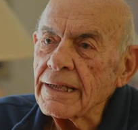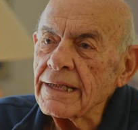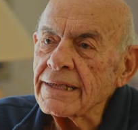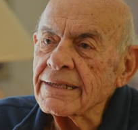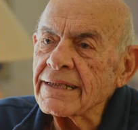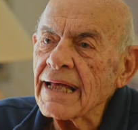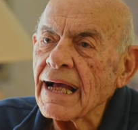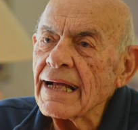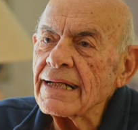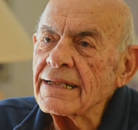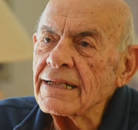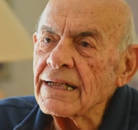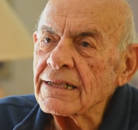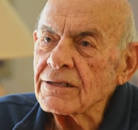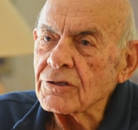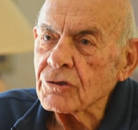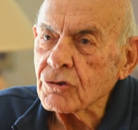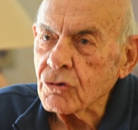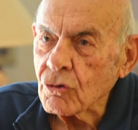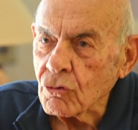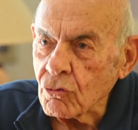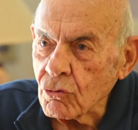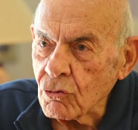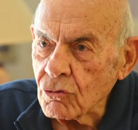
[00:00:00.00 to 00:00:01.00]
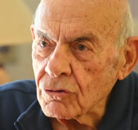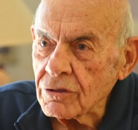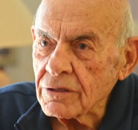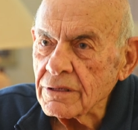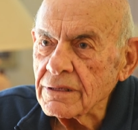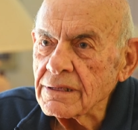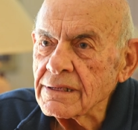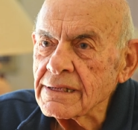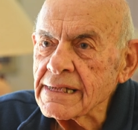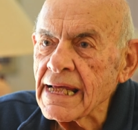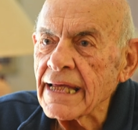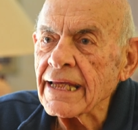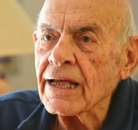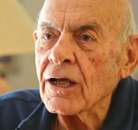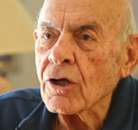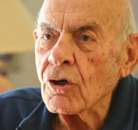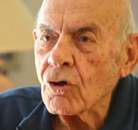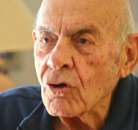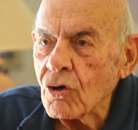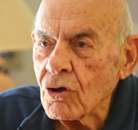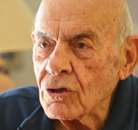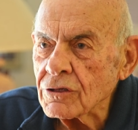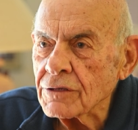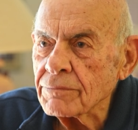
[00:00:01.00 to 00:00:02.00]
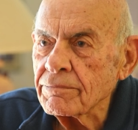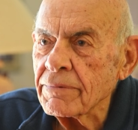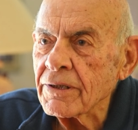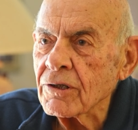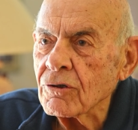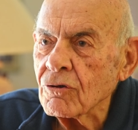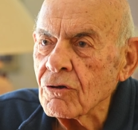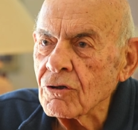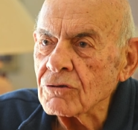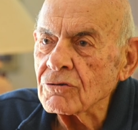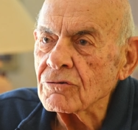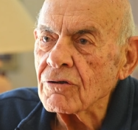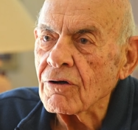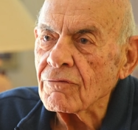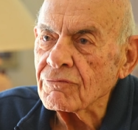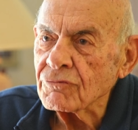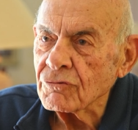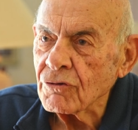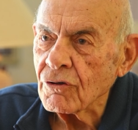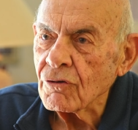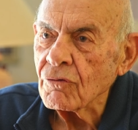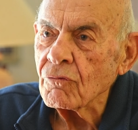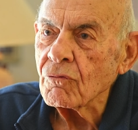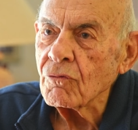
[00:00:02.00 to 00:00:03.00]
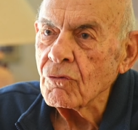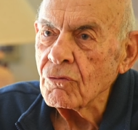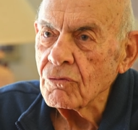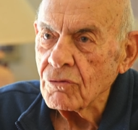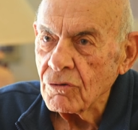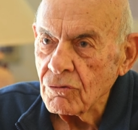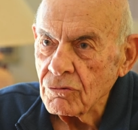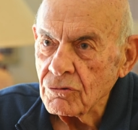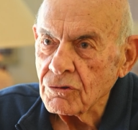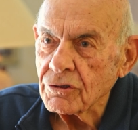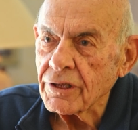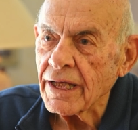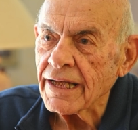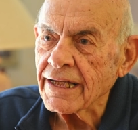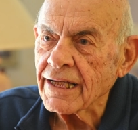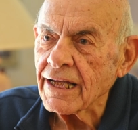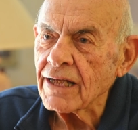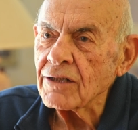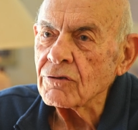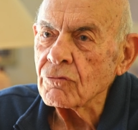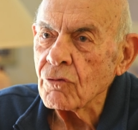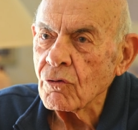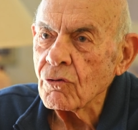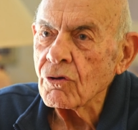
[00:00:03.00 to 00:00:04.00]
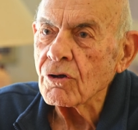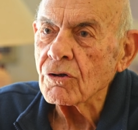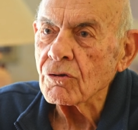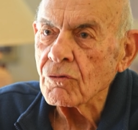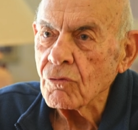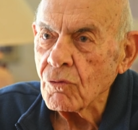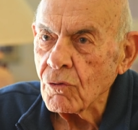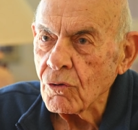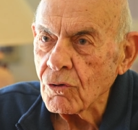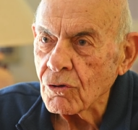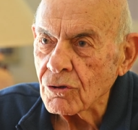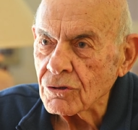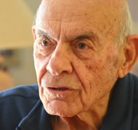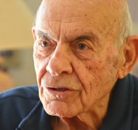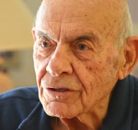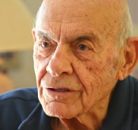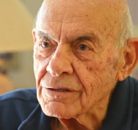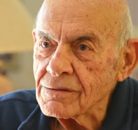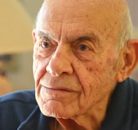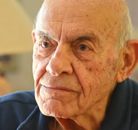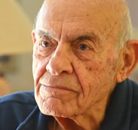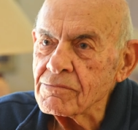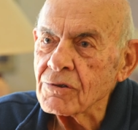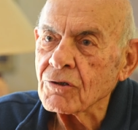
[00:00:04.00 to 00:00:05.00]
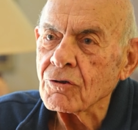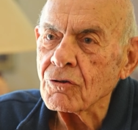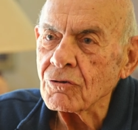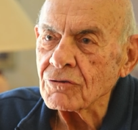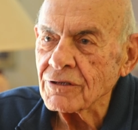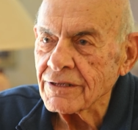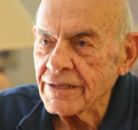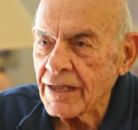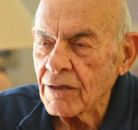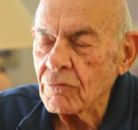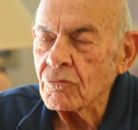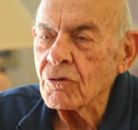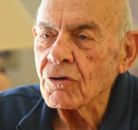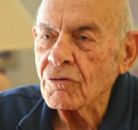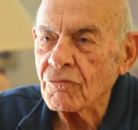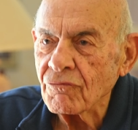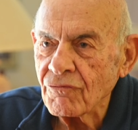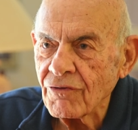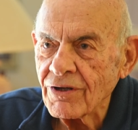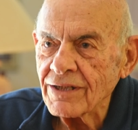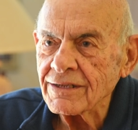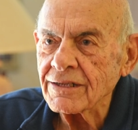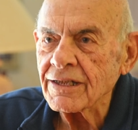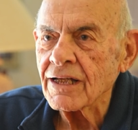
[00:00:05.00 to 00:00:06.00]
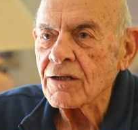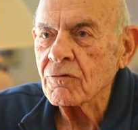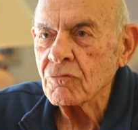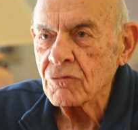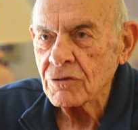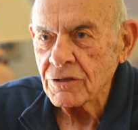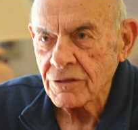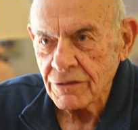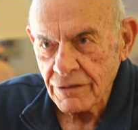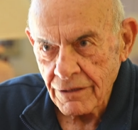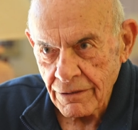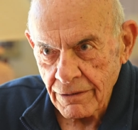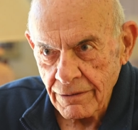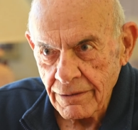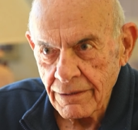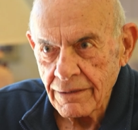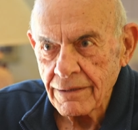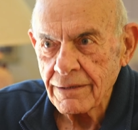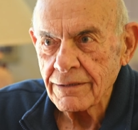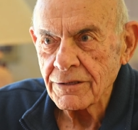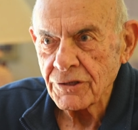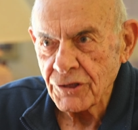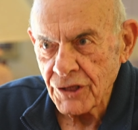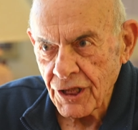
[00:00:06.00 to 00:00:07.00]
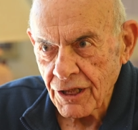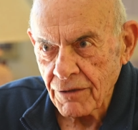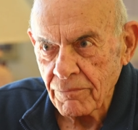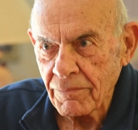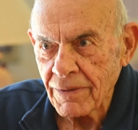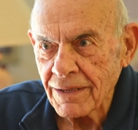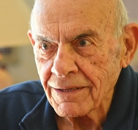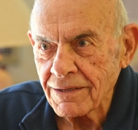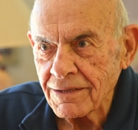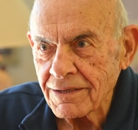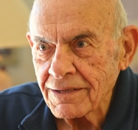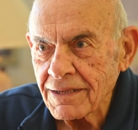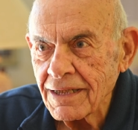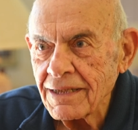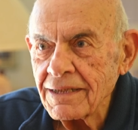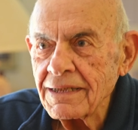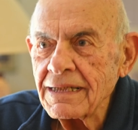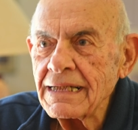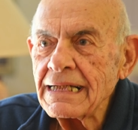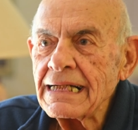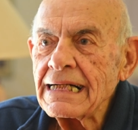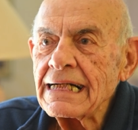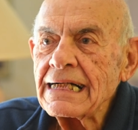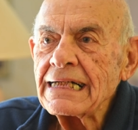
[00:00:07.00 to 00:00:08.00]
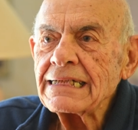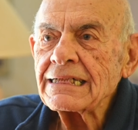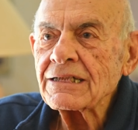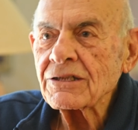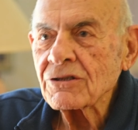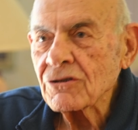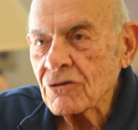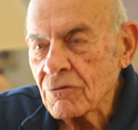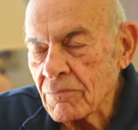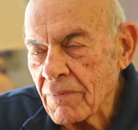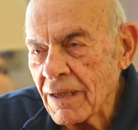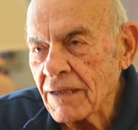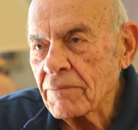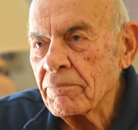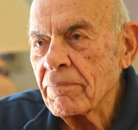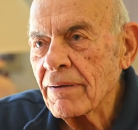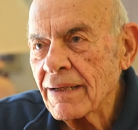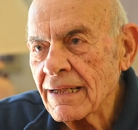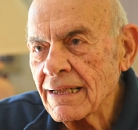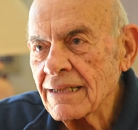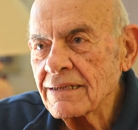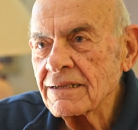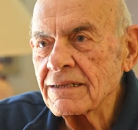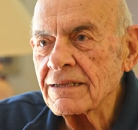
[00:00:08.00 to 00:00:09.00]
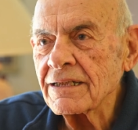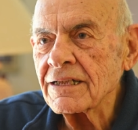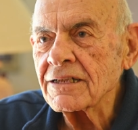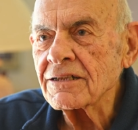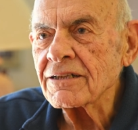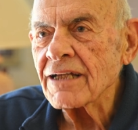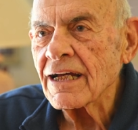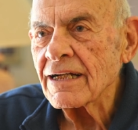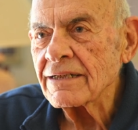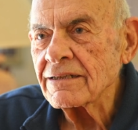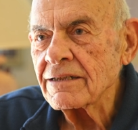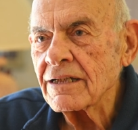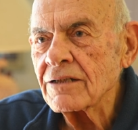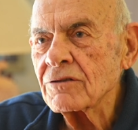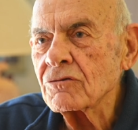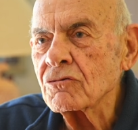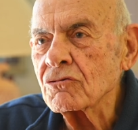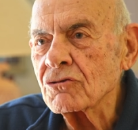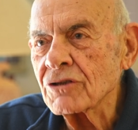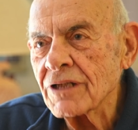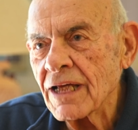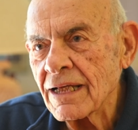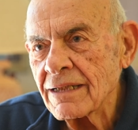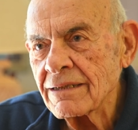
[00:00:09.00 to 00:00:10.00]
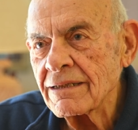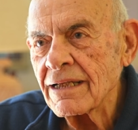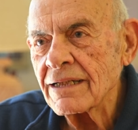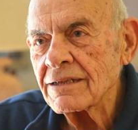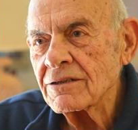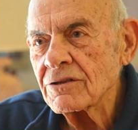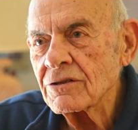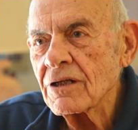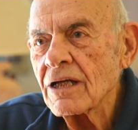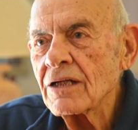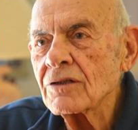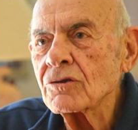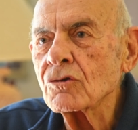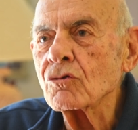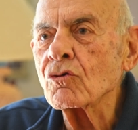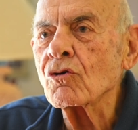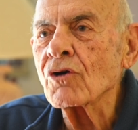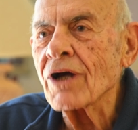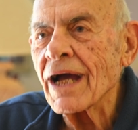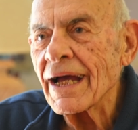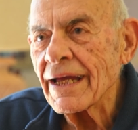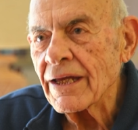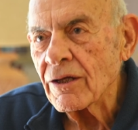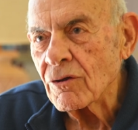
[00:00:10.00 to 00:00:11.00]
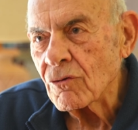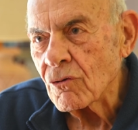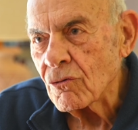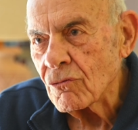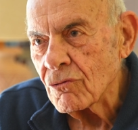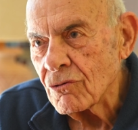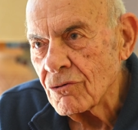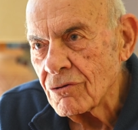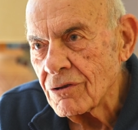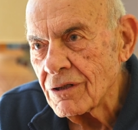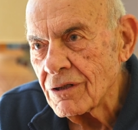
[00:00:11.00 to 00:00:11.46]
Italian school, they closed because of the Second World War, because they were fighting with the German. So my parents decided to send us to Cairo.